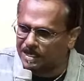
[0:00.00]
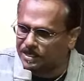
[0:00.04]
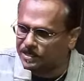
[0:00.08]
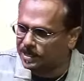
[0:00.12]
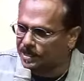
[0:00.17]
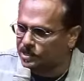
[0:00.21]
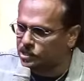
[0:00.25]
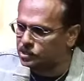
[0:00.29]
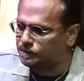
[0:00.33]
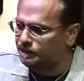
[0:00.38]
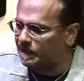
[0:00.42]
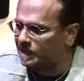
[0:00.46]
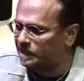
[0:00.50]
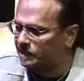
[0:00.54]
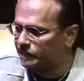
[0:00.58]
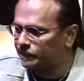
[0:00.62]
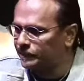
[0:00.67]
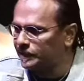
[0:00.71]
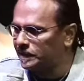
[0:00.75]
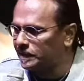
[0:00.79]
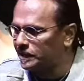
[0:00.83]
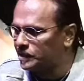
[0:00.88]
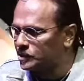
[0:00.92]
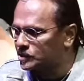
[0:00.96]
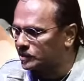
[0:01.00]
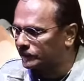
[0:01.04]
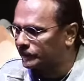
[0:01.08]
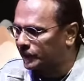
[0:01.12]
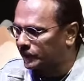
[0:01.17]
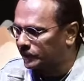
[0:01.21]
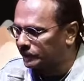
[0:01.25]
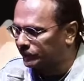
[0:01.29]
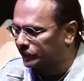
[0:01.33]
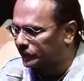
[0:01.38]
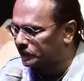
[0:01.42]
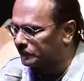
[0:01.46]
touched by the feelings of our
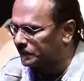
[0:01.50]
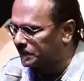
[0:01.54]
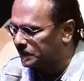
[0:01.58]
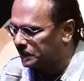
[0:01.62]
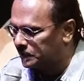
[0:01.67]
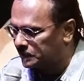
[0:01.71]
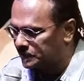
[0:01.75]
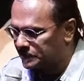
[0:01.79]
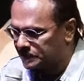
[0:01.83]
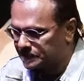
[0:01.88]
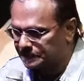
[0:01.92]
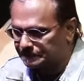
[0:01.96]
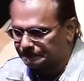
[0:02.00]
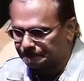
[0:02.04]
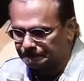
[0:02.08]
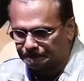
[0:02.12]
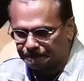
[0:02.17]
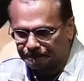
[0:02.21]
infirmities.